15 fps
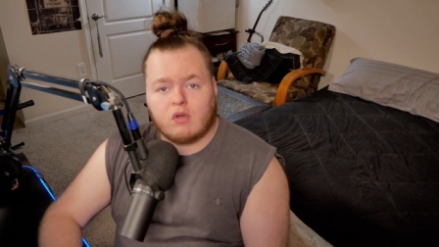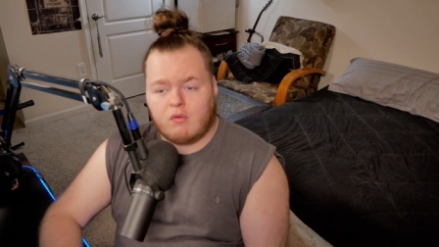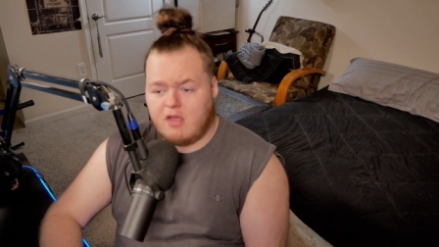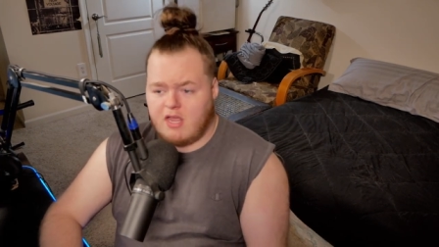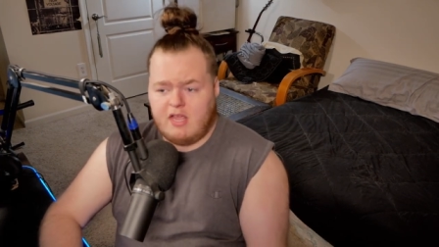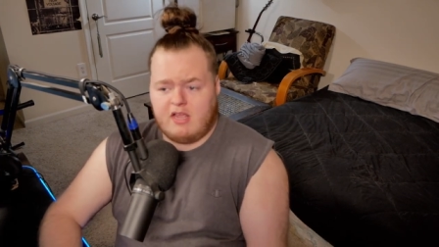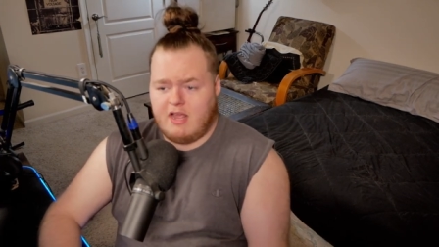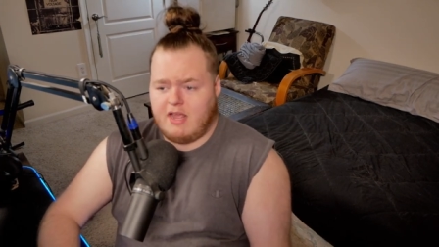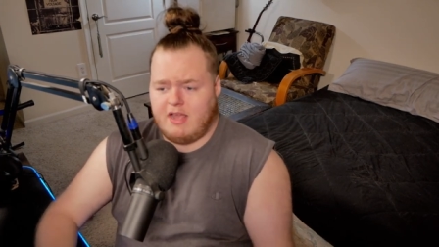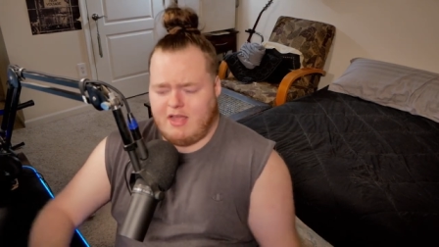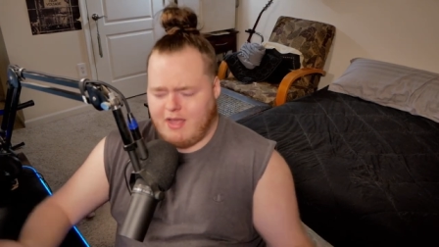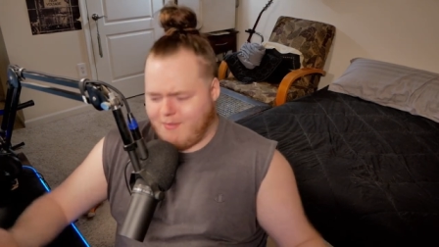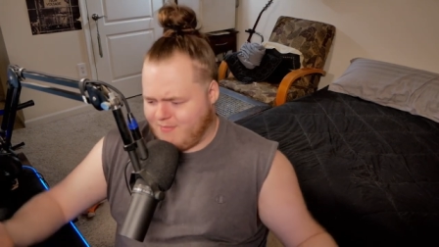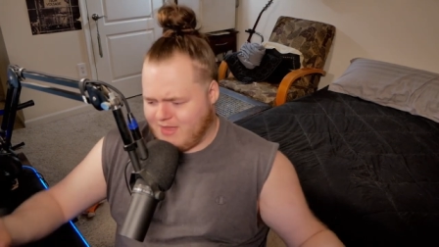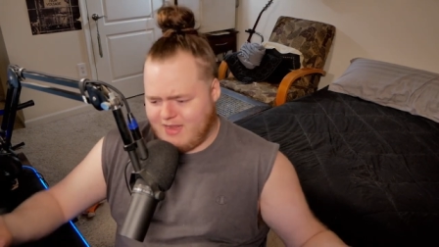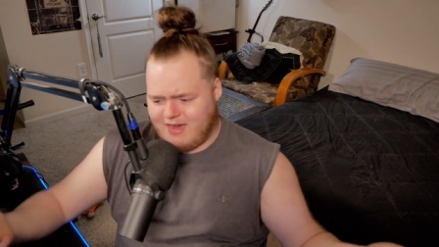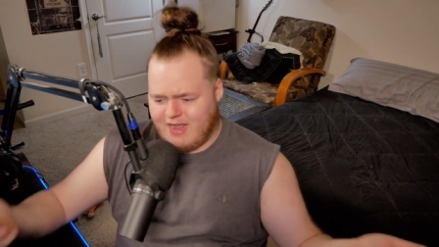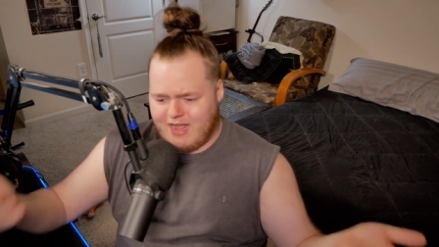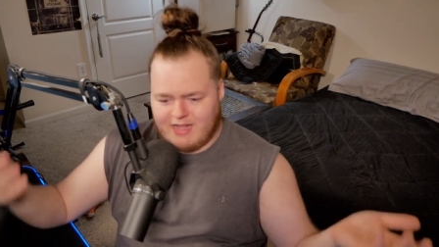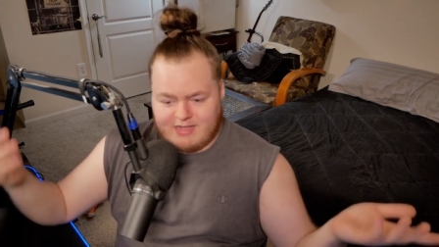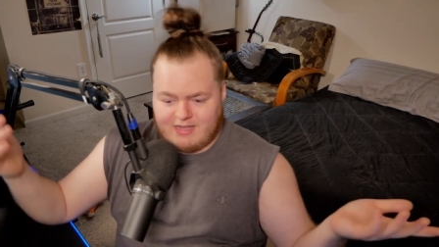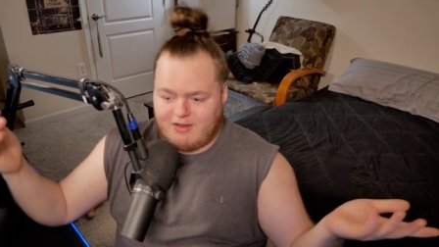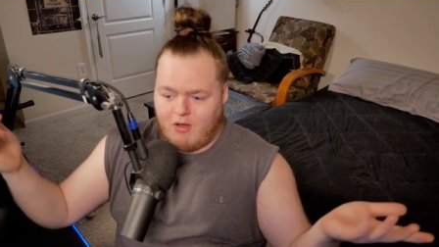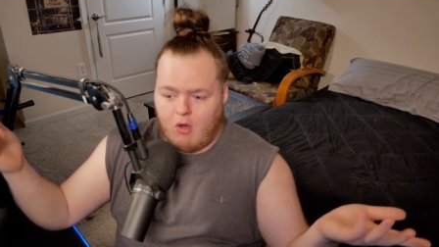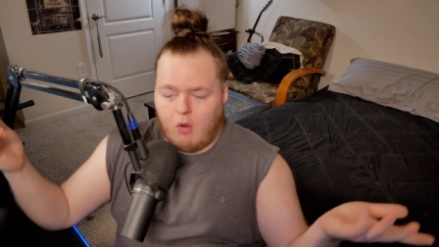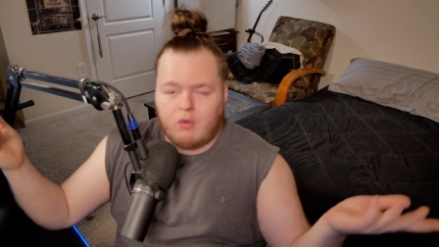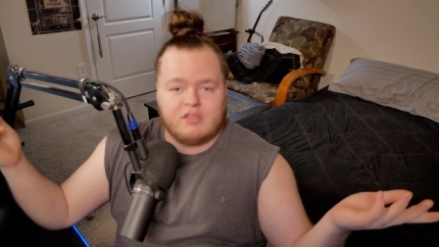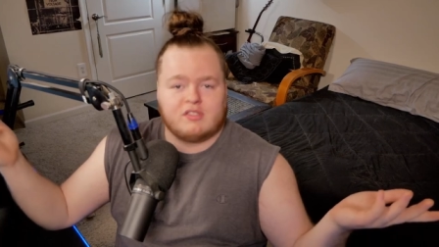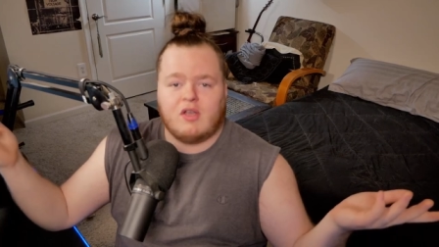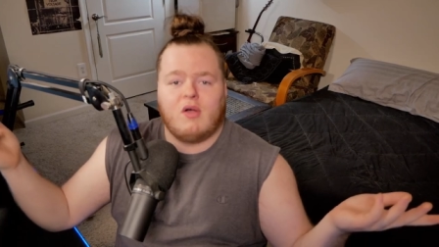So he, I mean, he can
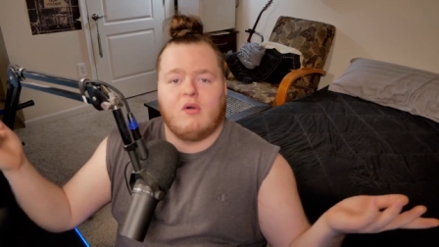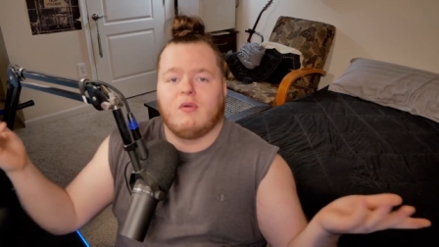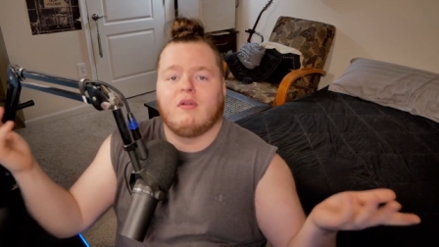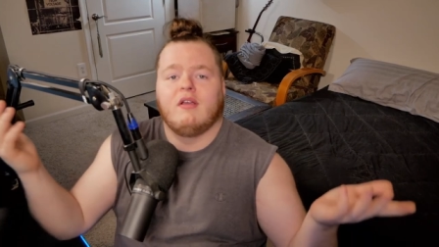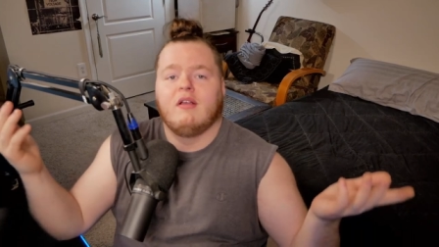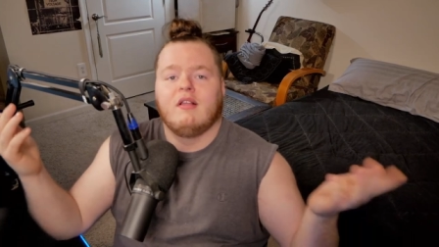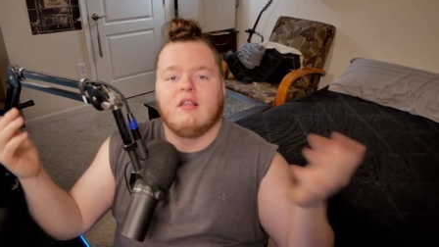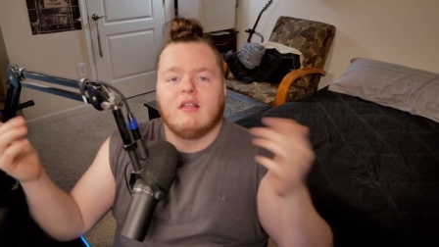hold his own